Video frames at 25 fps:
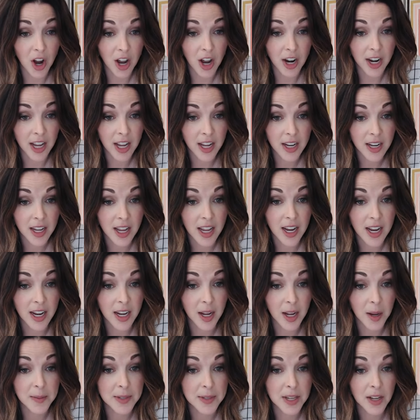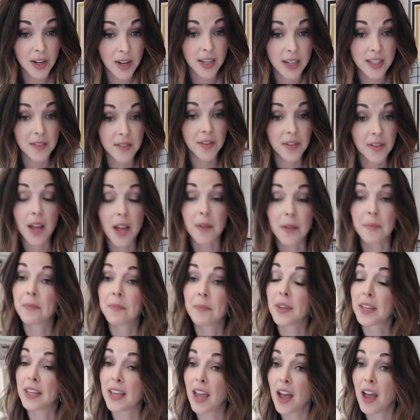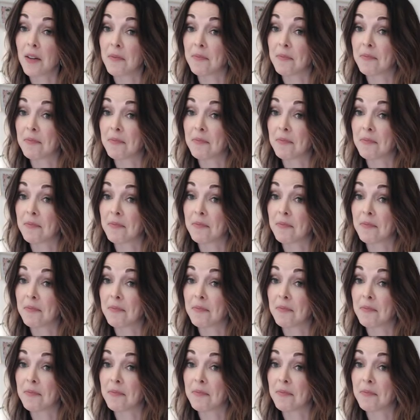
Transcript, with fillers: on it and it comes out nice and flat. Yeah.